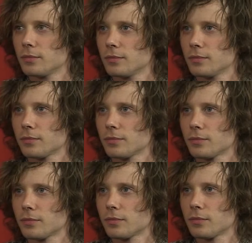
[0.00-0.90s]

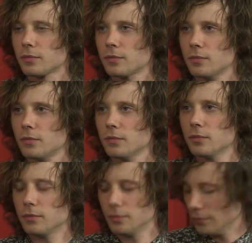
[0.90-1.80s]

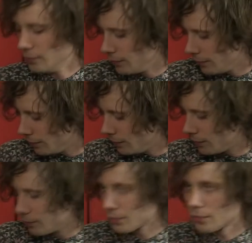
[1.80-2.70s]

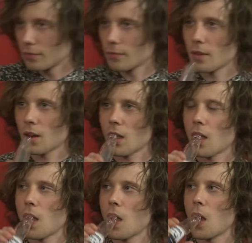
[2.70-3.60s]

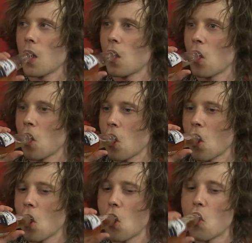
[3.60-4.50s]

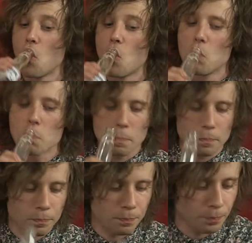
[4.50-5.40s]

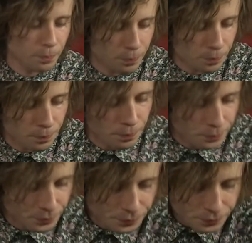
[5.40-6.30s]

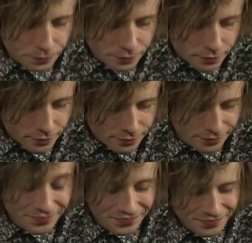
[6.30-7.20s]

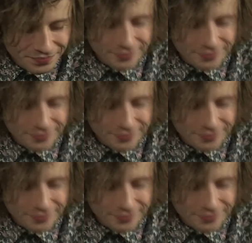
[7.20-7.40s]
This person isn't speaking.